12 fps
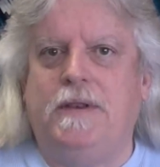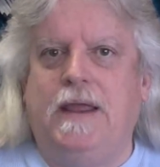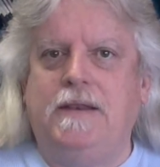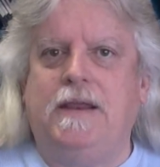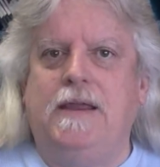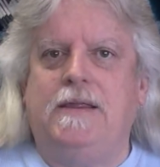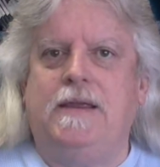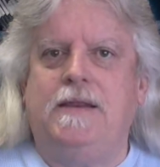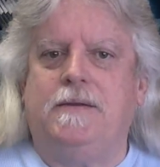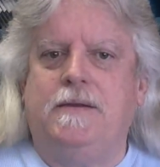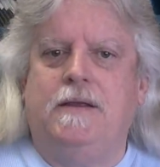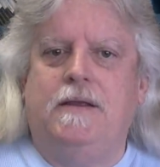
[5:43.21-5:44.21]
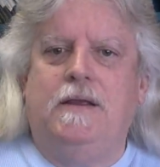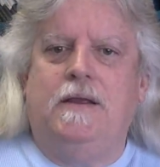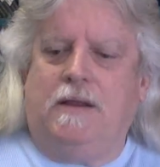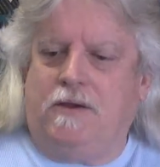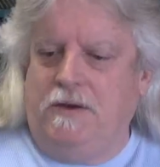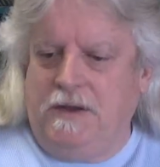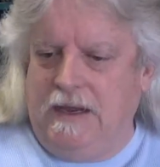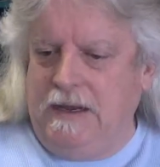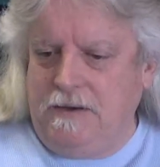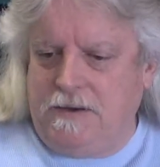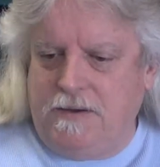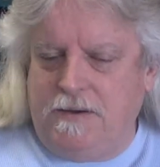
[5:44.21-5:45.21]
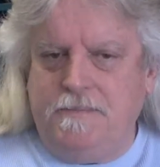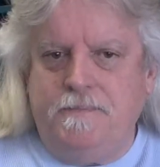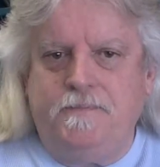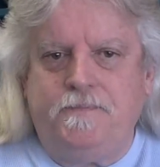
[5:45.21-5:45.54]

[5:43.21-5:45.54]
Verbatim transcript: Did I tell you that? Couldn't get into it.